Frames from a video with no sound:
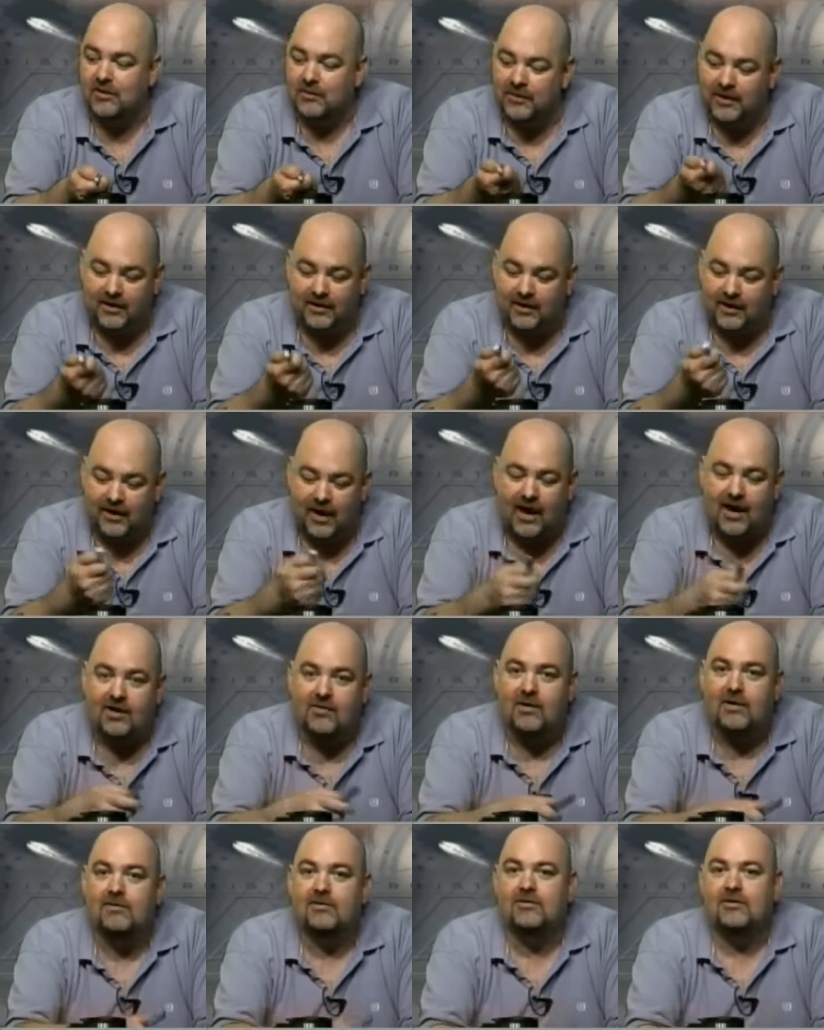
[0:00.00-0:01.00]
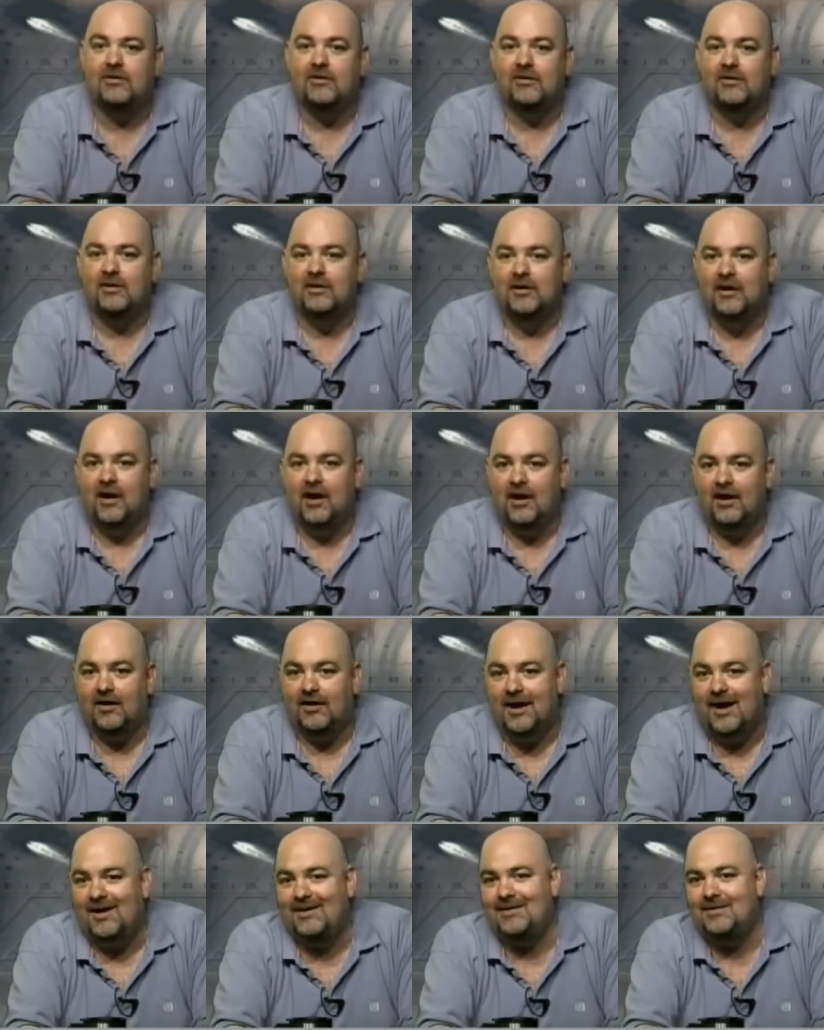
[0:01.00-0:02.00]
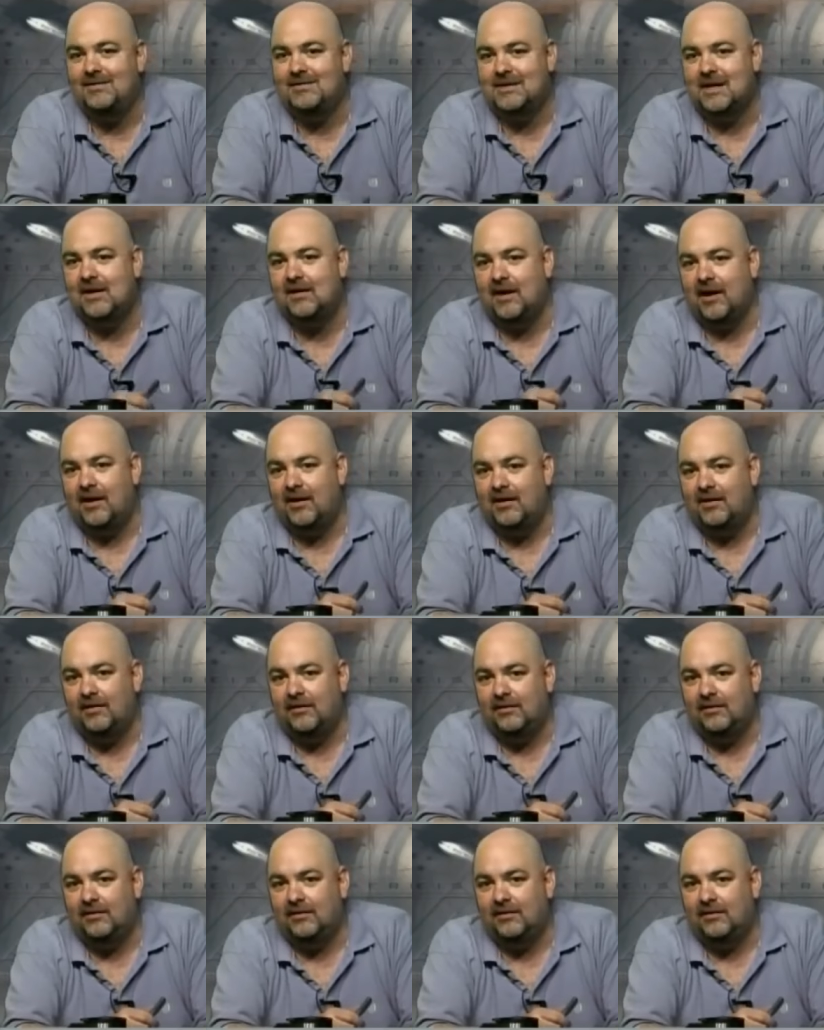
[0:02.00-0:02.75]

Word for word: Well, I agree with you. Well, uh, God didn't say that.